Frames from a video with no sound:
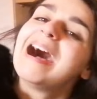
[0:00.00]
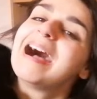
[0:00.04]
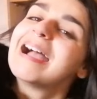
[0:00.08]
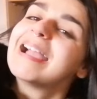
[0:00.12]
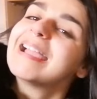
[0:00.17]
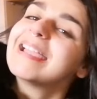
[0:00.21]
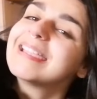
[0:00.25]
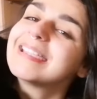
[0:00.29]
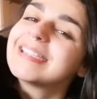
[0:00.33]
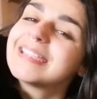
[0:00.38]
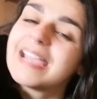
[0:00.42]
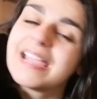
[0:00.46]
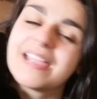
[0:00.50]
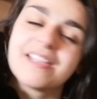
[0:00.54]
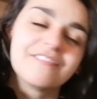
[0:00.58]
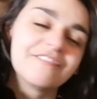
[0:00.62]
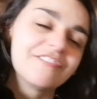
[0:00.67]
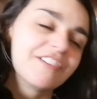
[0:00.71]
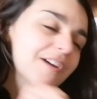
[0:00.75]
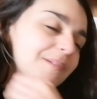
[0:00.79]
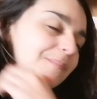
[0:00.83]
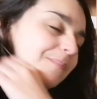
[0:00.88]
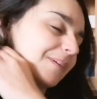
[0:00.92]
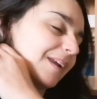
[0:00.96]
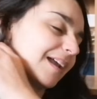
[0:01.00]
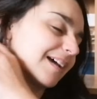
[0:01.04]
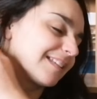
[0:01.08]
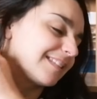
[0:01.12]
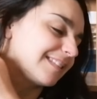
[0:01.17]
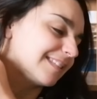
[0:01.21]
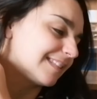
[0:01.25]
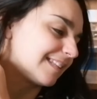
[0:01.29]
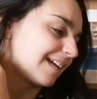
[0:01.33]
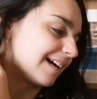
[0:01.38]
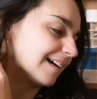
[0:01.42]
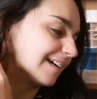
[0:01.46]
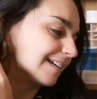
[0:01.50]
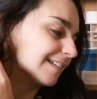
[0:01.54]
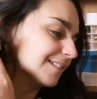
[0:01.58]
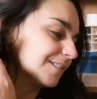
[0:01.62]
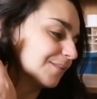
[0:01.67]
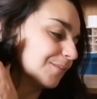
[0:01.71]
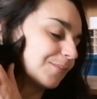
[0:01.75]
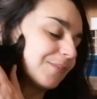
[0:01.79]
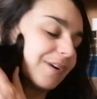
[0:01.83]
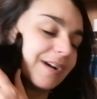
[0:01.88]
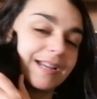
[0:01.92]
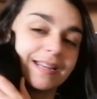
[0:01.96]
I gave up last
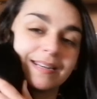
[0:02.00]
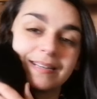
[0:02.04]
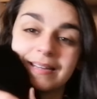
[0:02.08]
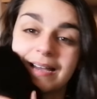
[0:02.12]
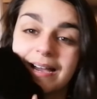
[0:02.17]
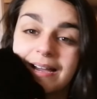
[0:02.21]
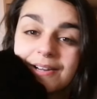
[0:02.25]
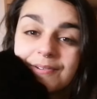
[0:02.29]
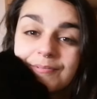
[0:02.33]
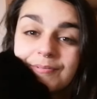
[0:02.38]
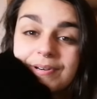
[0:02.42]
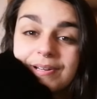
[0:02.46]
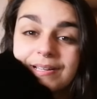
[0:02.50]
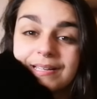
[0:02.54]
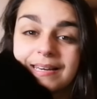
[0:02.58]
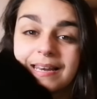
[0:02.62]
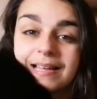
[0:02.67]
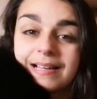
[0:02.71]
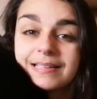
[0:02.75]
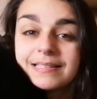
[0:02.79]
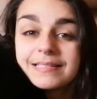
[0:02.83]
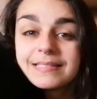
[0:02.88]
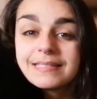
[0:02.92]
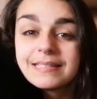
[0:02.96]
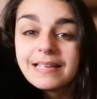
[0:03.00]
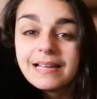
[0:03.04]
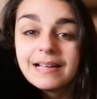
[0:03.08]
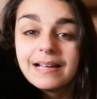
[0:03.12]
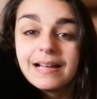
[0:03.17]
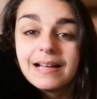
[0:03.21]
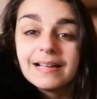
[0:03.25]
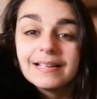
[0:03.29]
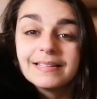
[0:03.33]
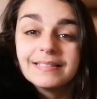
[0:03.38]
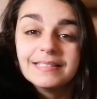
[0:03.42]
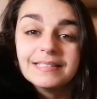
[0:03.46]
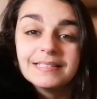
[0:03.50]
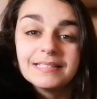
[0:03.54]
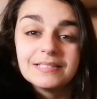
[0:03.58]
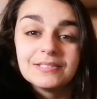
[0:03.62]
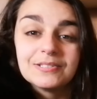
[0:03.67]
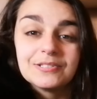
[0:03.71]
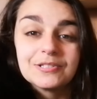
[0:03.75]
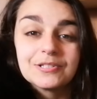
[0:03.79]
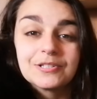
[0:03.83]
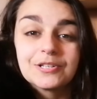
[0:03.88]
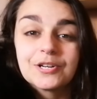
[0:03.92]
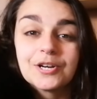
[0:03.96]
night when I realized that I needed
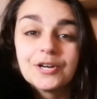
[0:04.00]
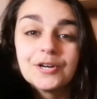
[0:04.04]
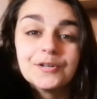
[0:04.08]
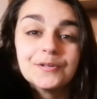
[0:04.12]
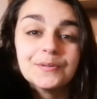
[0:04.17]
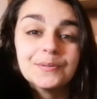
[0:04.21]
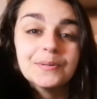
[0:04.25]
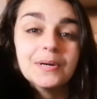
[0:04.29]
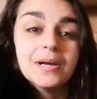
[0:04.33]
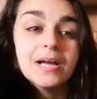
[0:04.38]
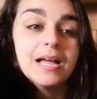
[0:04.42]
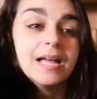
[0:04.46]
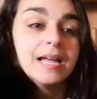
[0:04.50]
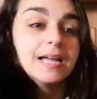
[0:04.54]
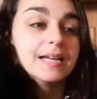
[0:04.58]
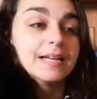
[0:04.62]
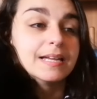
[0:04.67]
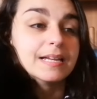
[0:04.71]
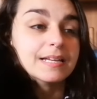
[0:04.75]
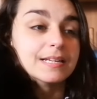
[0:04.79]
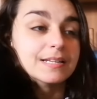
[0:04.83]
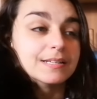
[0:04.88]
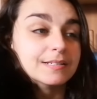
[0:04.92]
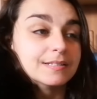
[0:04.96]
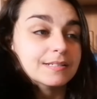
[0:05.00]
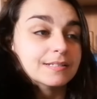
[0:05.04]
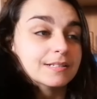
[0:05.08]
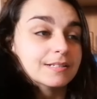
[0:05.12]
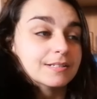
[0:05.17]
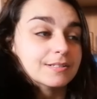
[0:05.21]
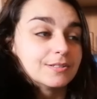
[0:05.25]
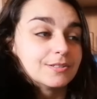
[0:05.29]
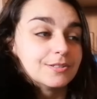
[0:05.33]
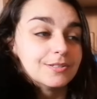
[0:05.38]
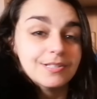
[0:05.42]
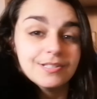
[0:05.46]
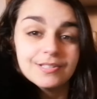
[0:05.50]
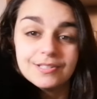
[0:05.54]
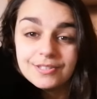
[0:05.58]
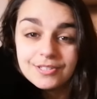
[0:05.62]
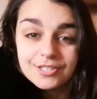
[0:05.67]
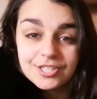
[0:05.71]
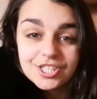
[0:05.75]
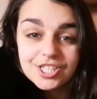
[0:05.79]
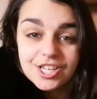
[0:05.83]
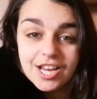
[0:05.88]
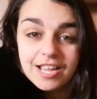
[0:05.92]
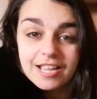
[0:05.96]
to go into the
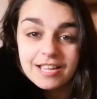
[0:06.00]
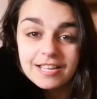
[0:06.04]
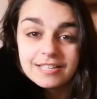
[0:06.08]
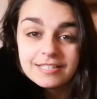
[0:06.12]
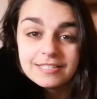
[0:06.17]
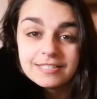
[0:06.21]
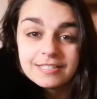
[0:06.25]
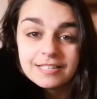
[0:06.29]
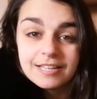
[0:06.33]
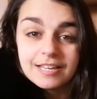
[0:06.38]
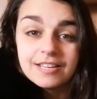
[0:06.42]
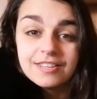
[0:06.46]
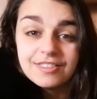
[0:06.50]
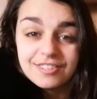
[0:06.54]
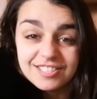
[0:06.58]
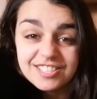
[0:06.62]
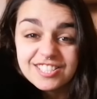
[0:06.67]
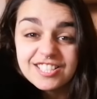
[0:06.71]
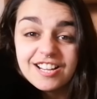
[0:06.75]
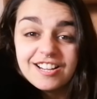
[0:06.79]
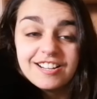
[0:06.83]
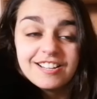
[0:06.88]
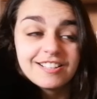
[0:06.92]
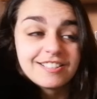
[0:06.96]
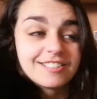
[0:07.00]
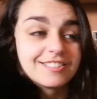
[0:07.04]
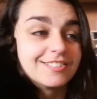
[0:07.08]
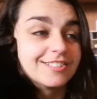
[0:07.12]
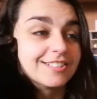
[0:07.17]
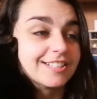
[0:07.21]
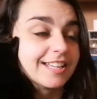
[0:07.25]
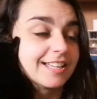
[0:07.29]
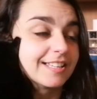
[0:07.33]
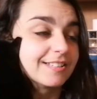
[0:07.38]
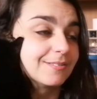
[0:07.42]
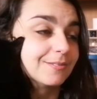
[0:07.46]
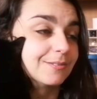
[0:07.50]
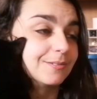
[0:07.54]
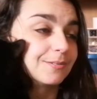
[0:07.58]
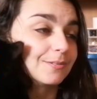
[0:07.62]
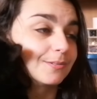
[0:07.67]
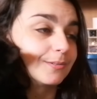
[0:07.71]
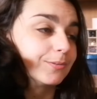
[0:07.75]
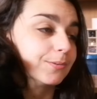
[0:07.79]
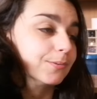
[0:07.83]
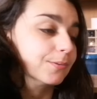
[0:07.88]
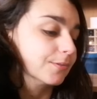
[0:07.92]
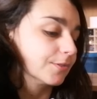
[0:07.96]
shed in the dark to get all the
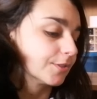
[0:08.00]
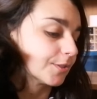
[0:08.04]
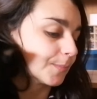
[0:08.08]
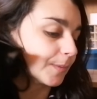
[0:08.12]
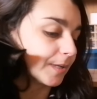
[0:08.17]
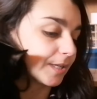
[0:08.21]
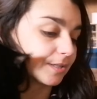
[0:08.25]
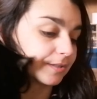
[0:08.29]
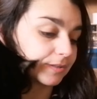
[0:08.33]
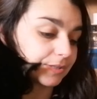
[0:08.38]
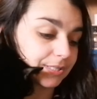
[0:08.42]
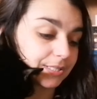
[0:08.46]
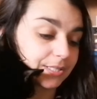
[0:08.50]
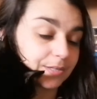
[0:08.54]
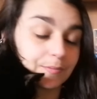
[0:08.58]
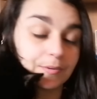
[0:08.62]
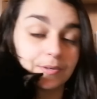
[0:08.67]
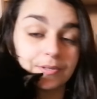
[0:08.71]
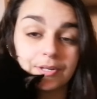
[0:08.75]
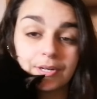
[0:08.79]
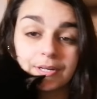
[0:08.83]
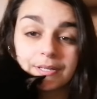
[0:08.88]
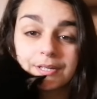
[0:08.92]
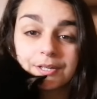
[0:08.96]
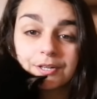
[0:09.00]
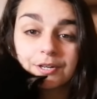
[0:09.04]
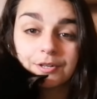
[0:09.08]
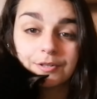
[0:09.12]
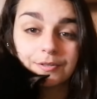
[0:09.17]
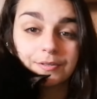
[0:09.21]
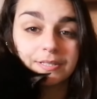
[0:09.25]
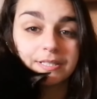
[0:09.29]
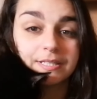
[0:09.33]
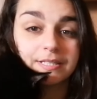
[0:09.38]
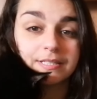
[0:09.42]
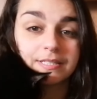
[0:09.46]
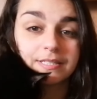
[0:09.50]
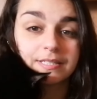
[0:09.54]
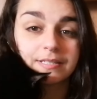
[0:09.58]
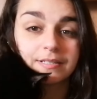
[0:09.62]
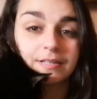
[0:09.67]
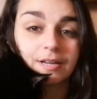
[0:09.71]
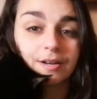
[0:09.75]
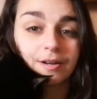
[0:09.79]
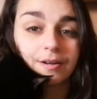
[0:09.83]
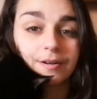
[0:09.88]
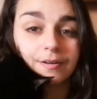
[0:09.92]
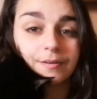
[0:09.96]
tools because they were not included
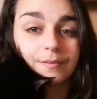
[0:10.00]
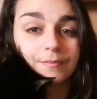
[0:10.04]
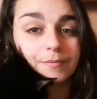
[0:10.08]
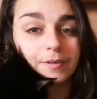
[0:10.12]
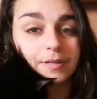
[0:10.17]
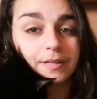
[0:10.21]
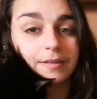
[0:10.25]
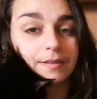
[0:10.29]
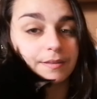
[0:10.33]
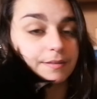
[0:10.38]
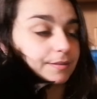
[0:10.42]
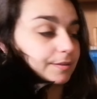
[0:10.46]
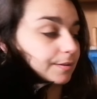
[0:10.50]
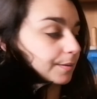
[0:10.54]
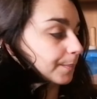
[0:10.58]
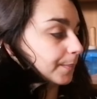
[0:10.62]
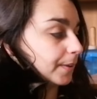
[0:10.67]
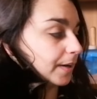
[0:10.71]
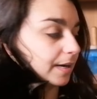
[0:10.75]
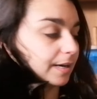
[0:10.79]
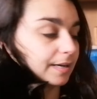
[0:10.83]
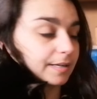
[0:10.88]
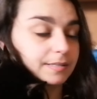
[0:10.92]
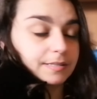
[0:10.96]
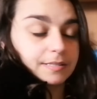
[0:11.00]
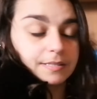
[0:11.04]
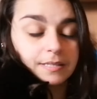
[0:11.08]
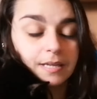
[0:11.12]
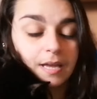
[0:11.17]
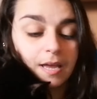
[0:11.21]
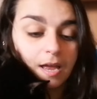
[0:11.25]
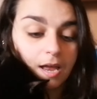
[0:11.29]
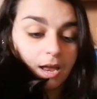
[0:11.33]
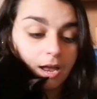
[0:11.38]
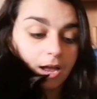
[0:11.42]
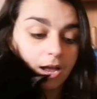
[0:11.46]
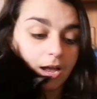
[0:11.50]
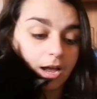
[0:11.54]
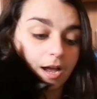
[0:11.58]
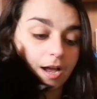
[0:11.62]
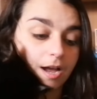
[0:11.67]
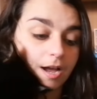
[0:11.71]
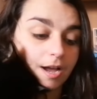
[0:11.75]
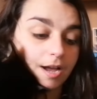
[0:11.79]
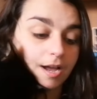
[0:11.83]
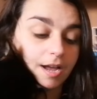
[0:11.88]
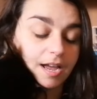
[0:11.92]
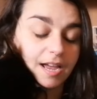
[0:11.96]
uh, with the parts.
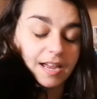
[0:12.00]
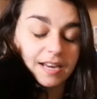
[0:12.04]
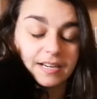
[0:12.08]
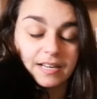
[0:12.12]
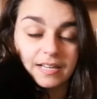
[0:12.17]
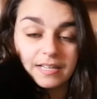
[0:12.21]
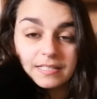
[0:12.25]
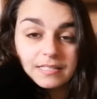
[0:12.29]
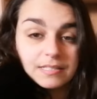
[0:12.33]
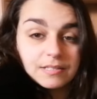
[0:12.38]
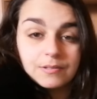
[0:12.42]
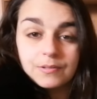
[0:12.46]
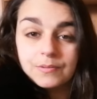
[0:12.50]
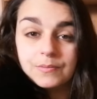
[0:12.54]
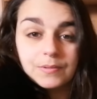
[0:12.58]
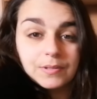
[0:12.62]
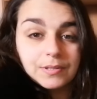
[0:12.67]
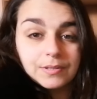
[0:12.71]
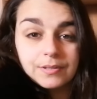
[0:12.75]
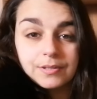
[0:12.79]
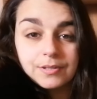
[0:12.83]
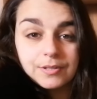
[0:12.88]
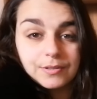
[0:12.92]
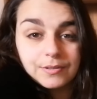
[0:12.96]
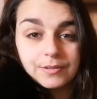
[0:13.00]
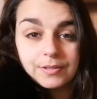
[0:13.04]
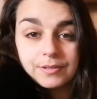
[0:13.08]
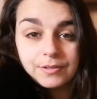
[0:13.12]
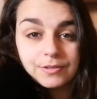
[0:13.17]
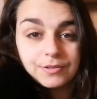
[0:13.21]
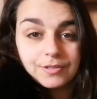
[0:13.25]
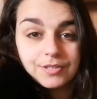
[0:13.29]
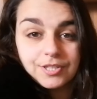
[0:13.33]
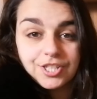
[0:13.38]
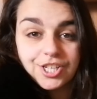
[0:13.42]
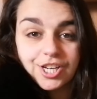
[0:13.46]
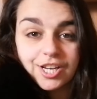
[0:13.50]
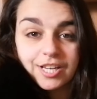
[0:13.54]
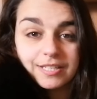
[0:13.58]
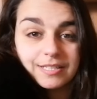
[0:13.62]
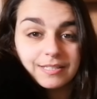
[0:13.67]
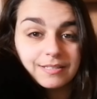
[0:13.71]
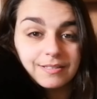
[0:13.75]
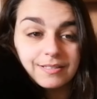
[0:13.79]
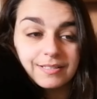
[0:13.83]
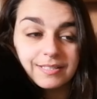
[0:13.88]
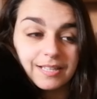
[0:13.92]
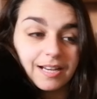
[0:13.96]
Uh, and I didn't want to go into the shed
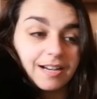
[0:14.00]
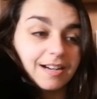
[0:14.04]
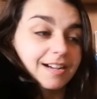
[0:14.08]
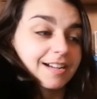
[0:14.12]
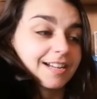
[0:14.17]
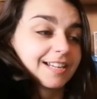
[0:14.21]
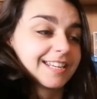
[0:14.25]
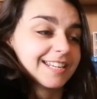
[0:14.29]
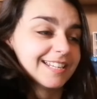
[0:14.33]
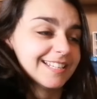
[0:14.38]
in the dark,